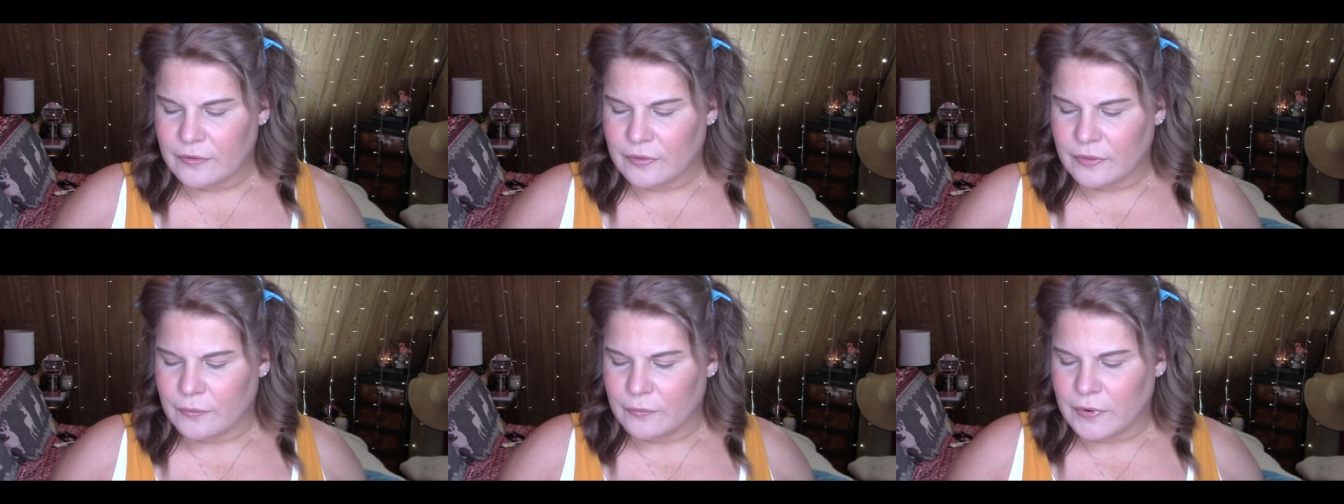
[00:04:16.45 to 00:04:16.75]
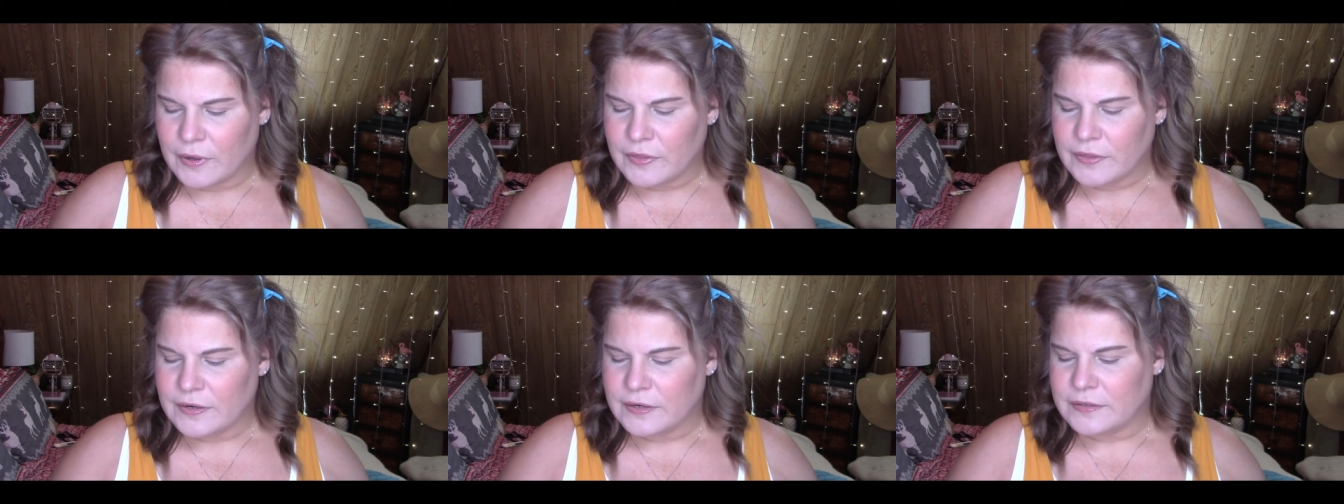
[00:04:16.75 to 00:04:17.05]
the
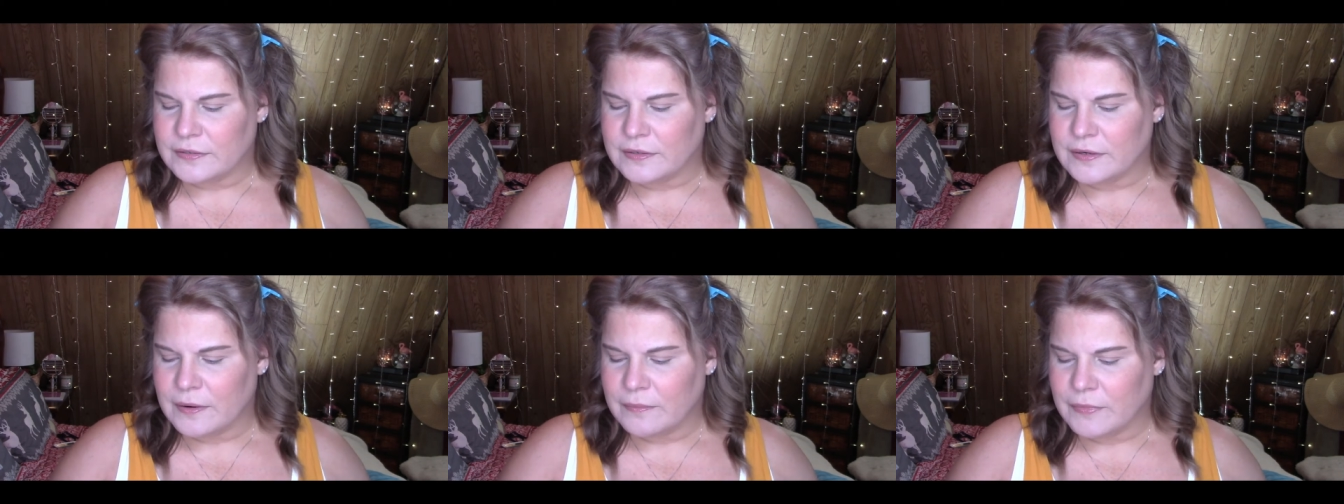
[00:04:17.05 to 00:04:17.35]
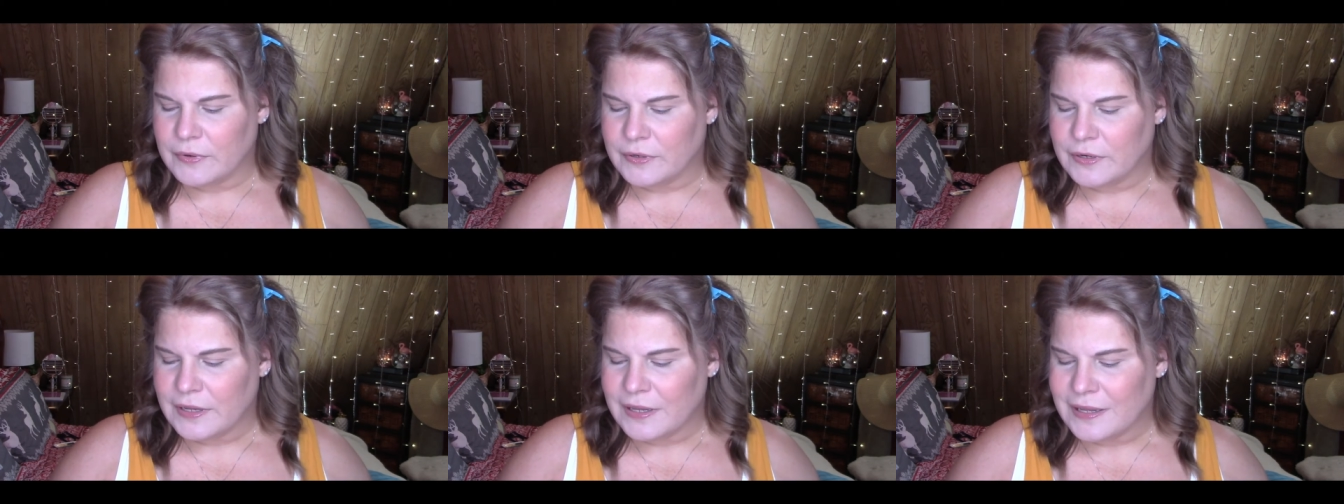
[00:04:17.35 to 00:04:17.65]
one that is
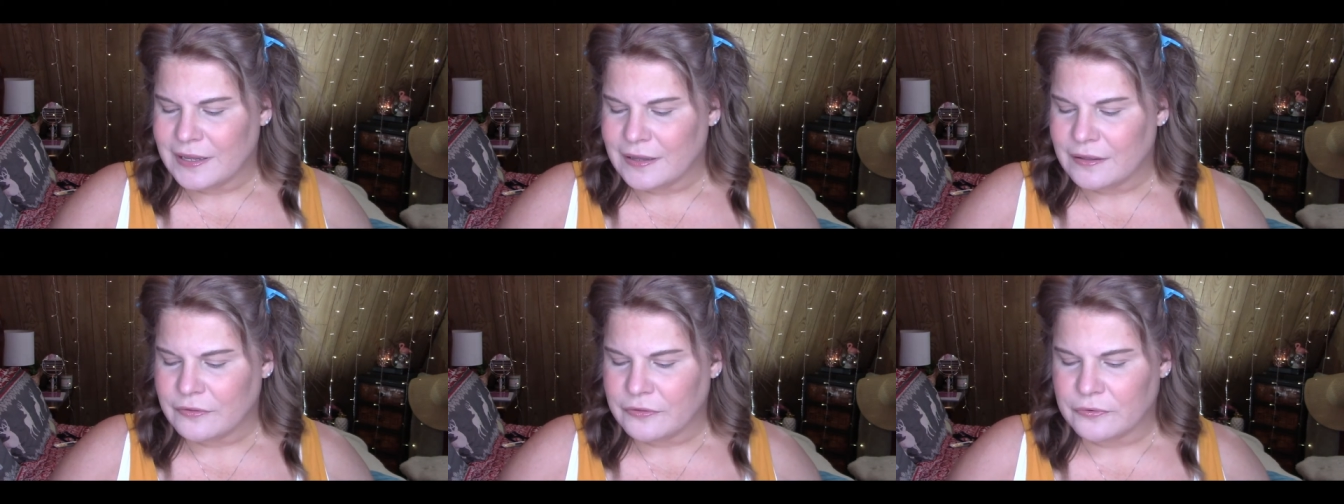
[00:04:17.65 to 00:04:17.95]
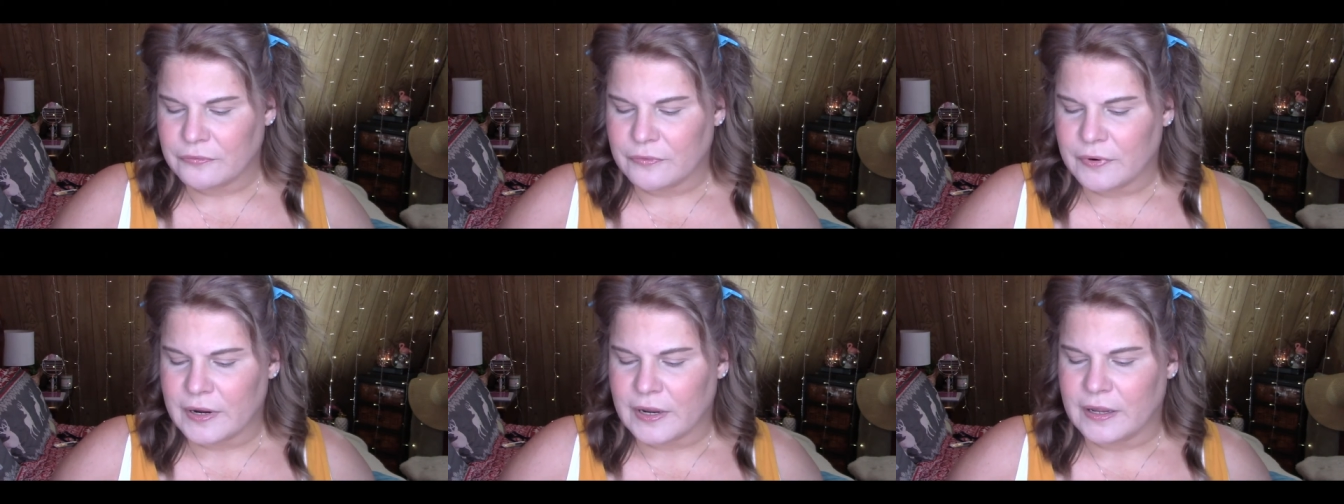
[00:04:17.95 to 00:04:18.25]
numbered
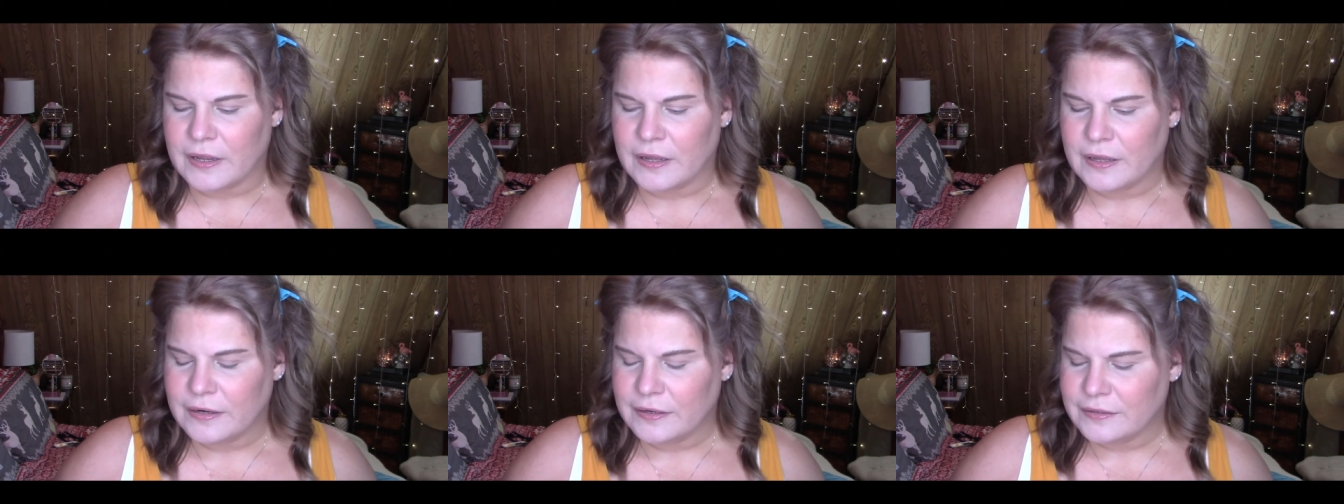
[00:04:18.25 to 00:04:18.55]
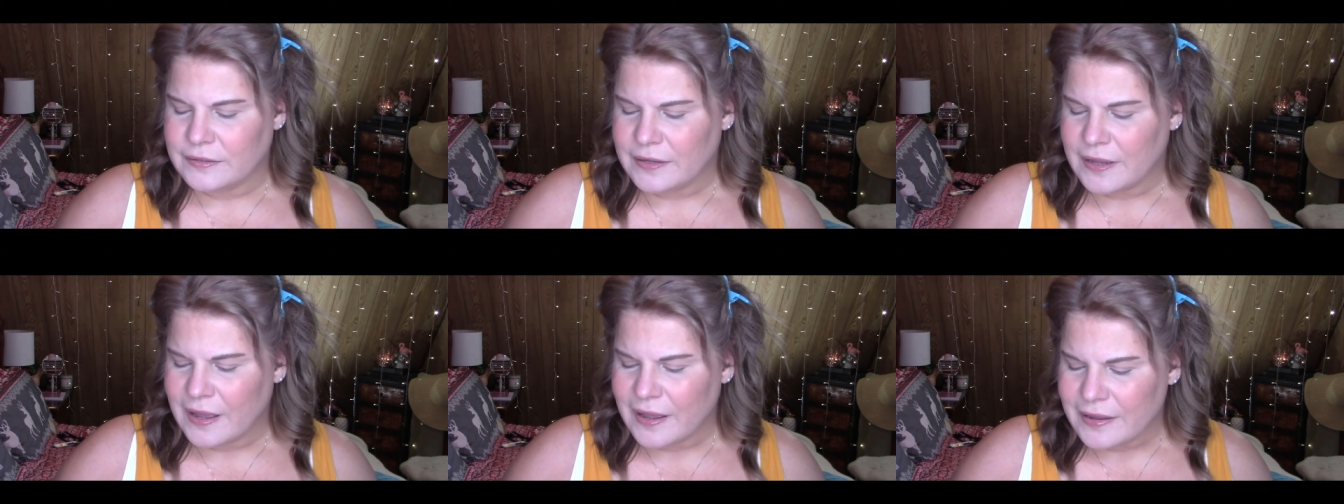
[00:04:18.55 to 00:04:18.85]
E3 and
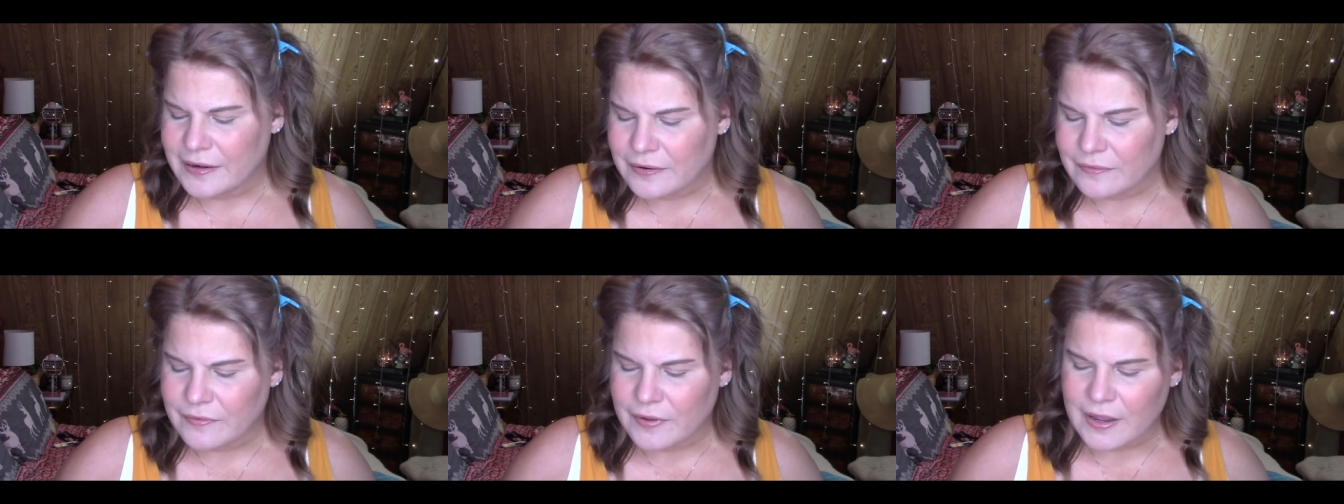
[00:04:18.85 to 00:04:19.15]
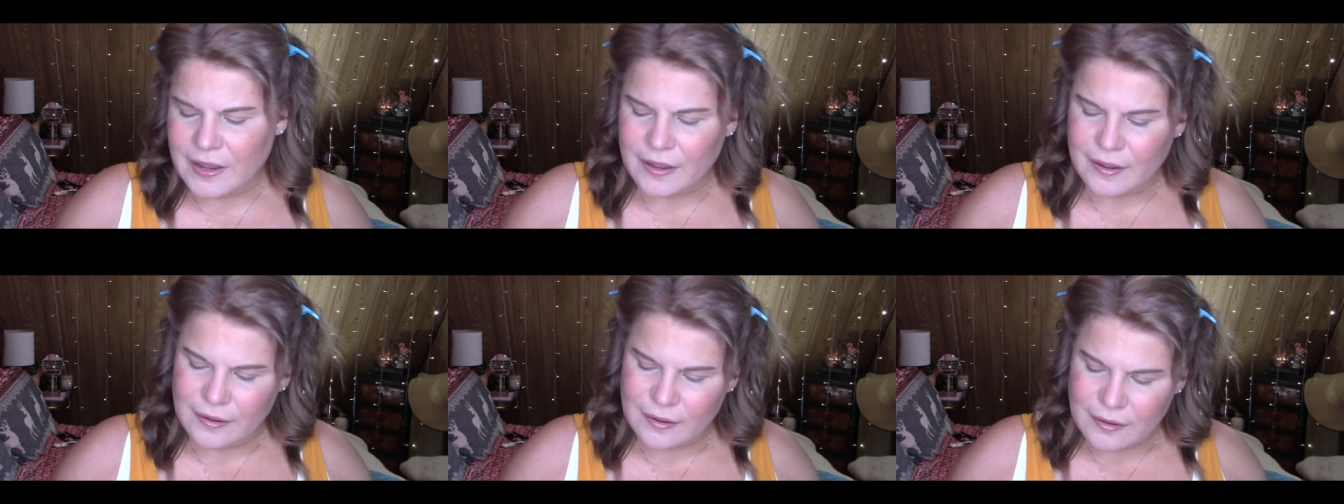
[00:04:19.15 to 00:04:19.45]
it's kind of
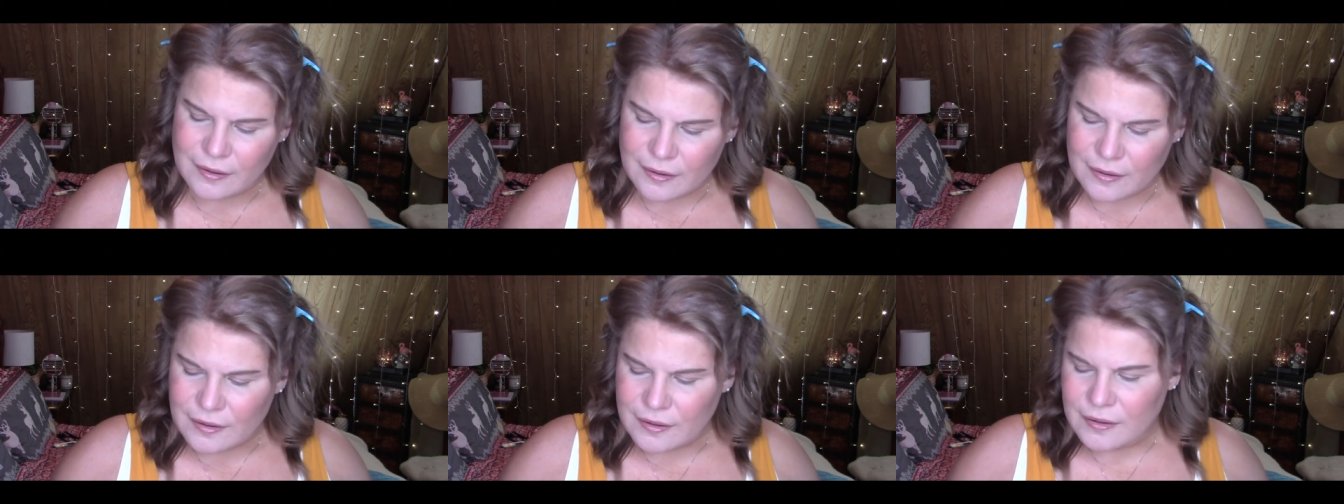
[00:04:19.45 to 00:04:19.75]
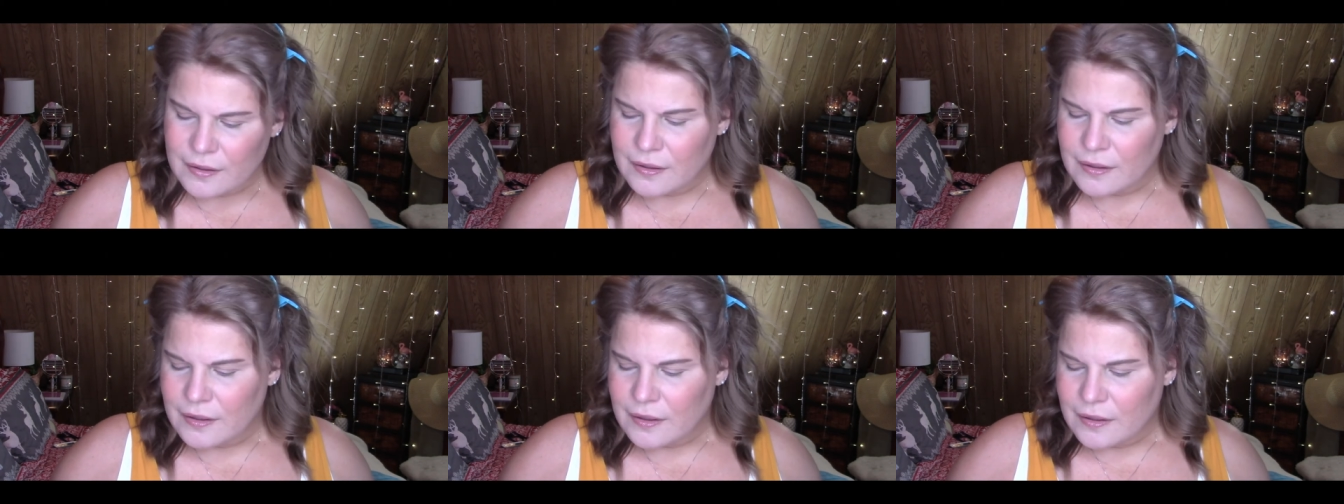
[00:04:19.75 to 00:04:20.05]
a
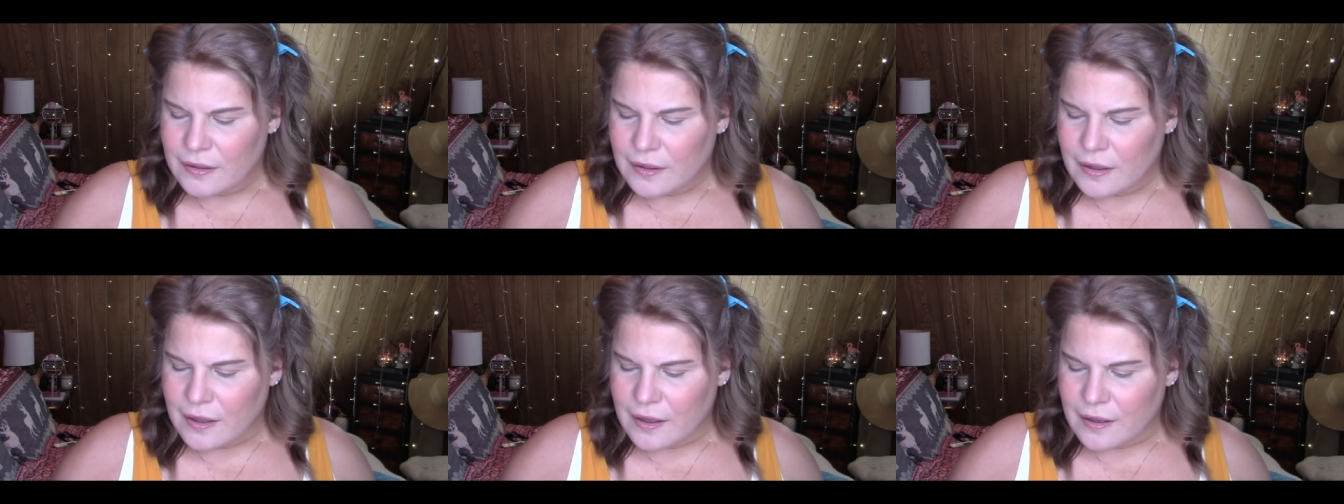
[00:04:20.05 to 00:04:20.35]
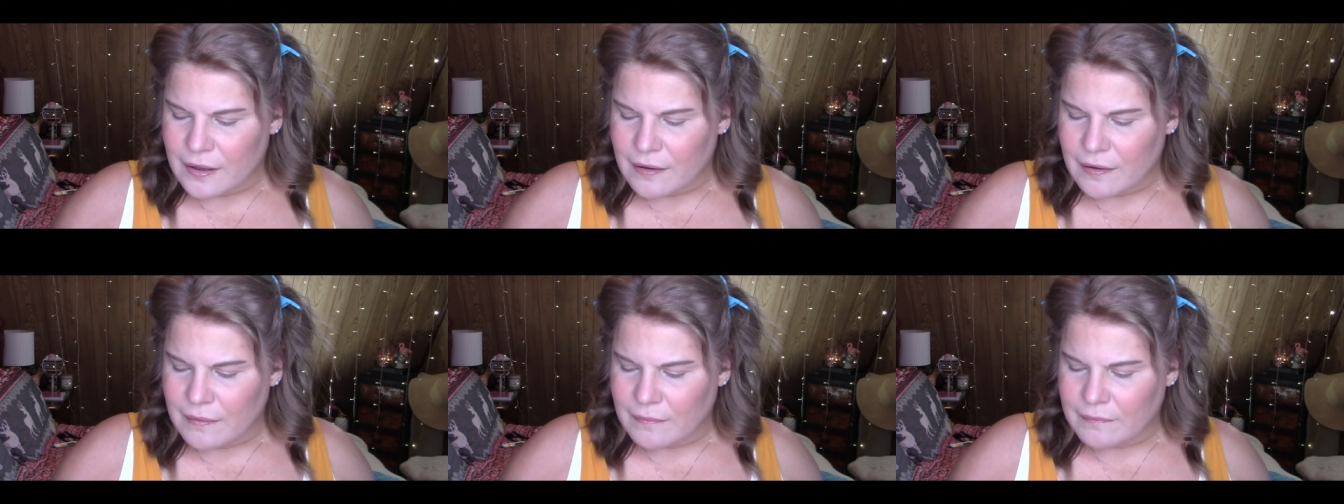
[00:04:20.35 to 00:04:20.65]

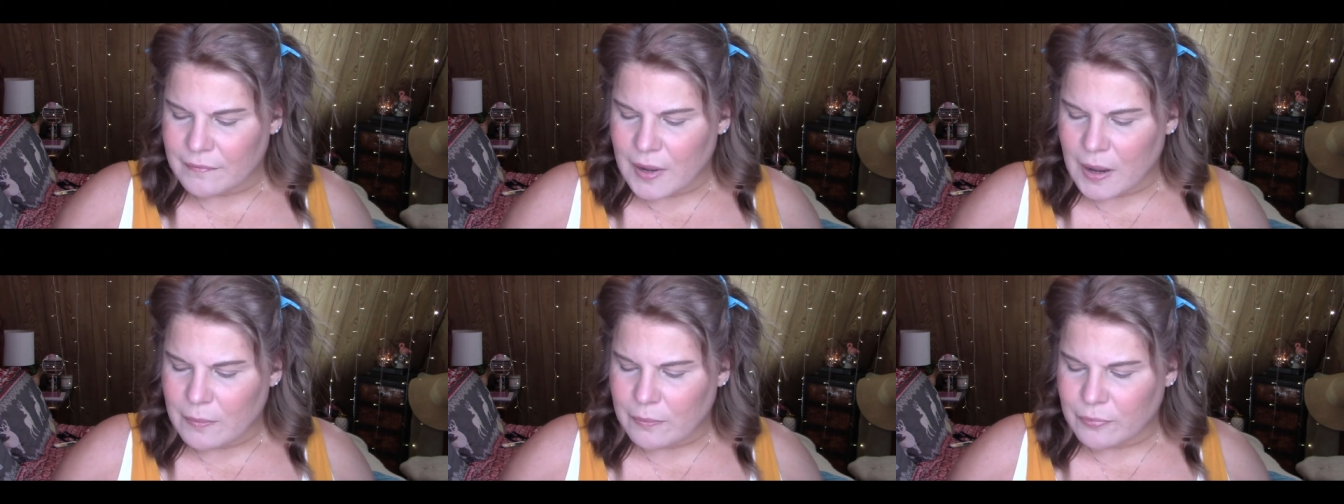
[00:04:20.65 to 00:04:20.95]
um,